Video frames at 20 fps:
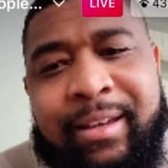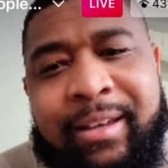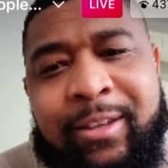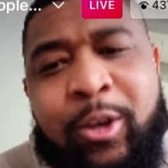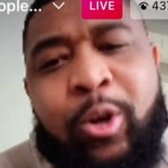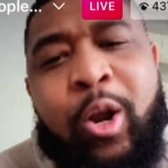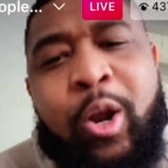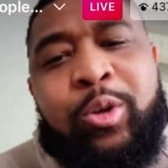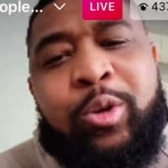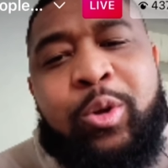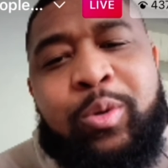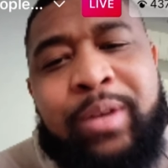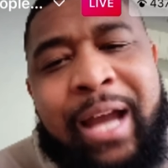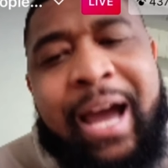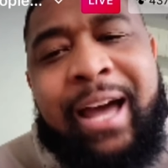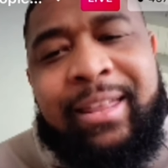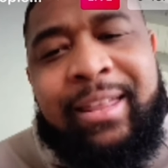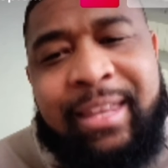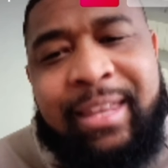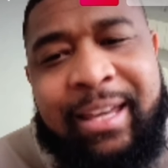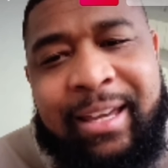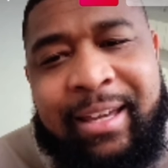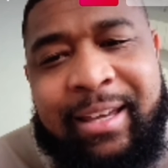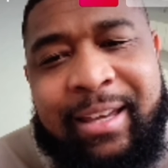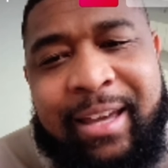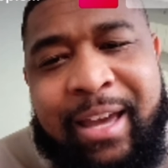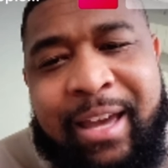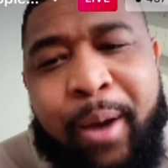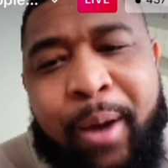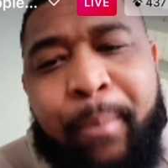You don't do nothing.
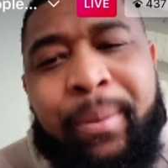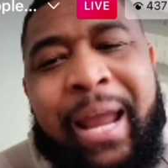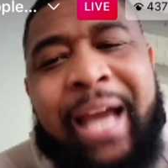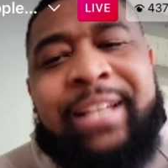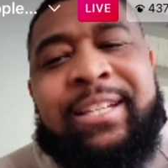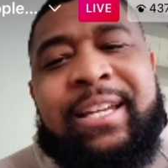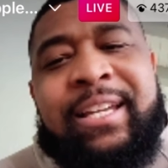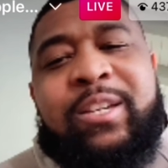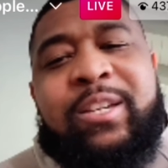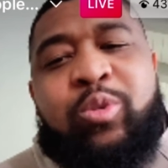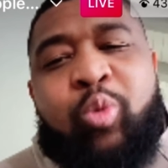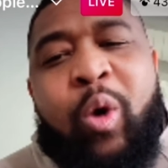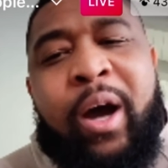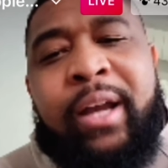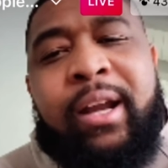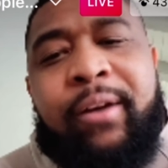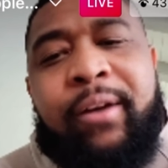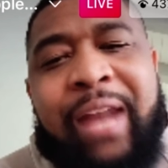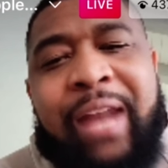Blexit is one of